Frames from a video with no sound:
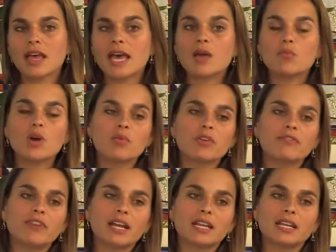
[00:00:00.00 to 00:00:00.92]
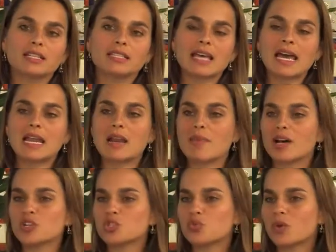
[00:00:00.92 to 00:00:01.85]
And what we're finding is that in
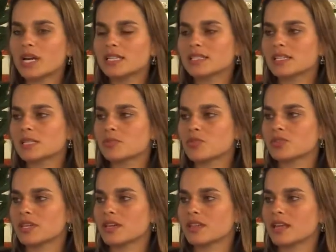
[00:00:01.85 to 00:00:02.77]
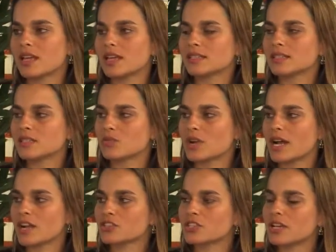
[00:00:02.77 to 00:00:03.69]
about 26% of the cases, we're
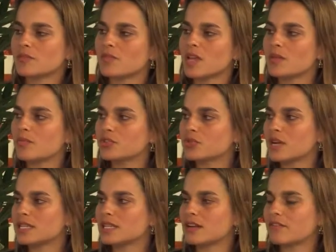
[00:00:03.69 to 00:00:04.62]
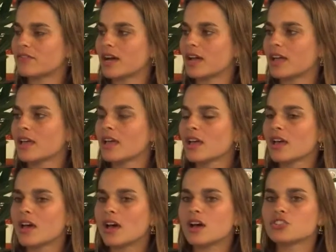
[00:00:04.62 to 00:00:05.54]
actually able to identify
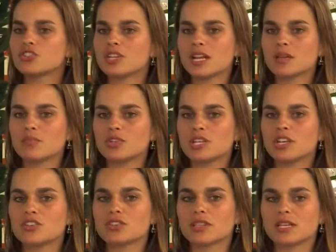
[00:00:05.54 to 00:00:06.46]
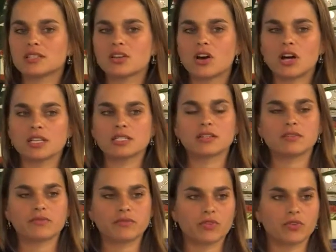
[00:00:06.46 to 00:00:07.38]
a genetic mutation that's
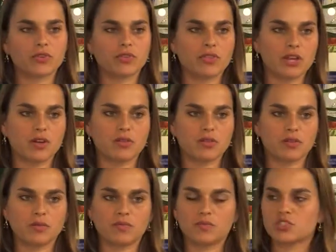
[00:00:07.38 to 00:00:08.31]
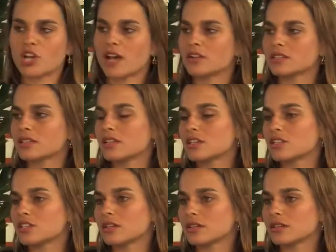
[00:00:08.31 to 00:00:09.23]
causative for their, the child's
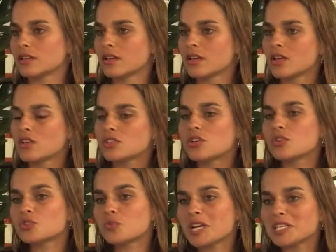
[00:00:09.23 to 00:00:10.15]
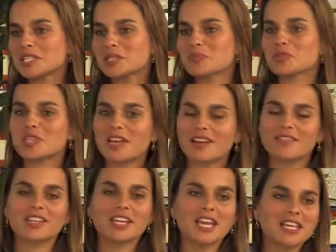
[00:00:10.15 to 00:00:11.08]
condition. So 26%
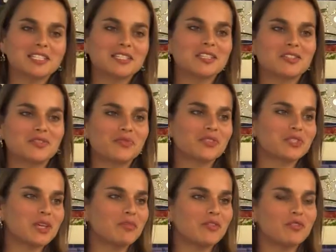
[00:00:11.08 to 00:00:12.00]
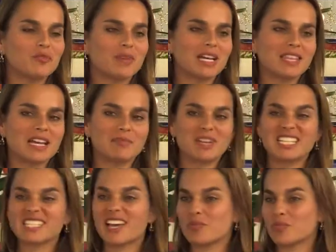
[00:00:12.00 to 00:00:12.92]
of the cases, for some of you might, that
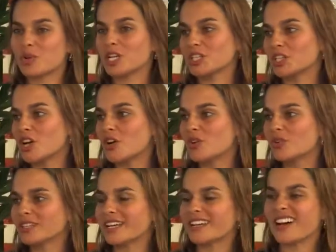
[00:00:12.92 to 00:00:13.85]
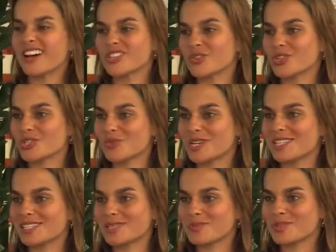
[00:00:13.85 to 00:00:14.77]
might sound pretty low, like gosh, only
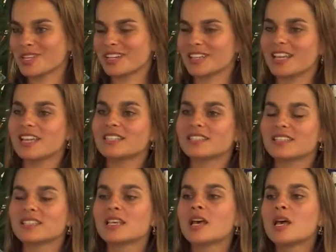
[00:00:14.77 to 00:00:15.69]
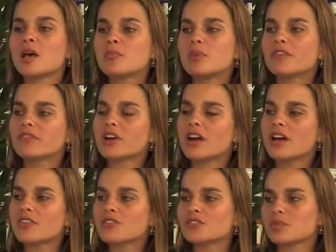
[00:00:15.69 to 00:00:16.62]
26% of the cases, but for
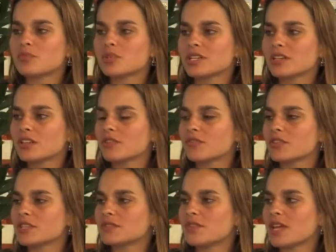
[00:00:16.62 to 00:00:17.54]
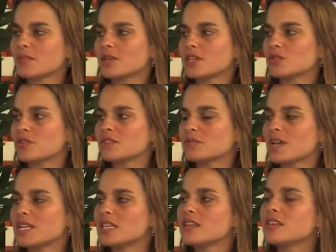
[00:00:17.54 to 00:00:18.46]
others, and particularly for these families who have
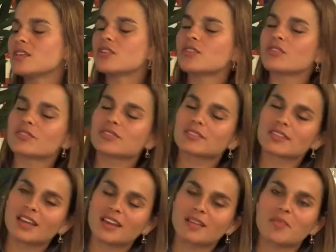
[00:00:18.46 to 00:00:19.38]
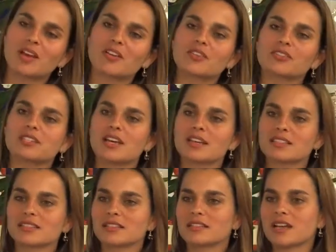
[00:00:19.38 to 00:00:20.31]
spent years getting medical
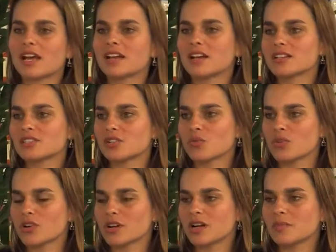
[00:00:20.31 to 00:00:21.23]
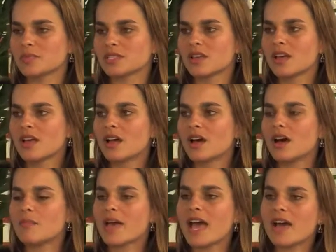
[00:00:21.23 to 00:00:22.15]
tests and diagnostic workups,
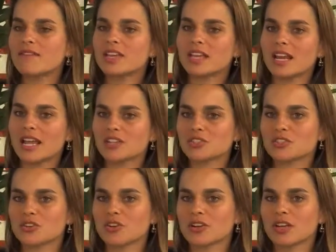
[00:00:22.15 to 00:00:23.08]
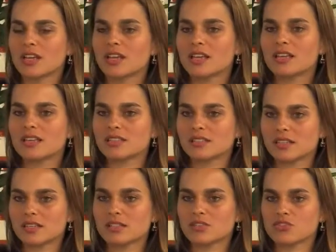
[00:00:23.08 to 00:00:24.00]
um, having an answer is,
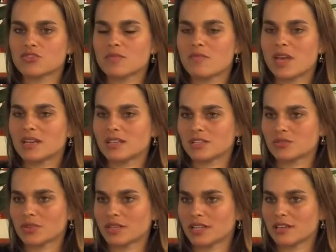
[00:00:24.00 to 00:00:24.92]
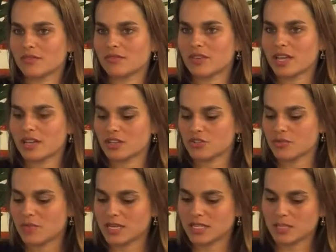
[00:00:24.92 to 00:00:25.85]
is a tremendous relief and a
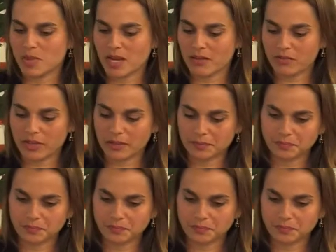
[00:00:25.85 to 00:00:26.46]
tremendous benefit.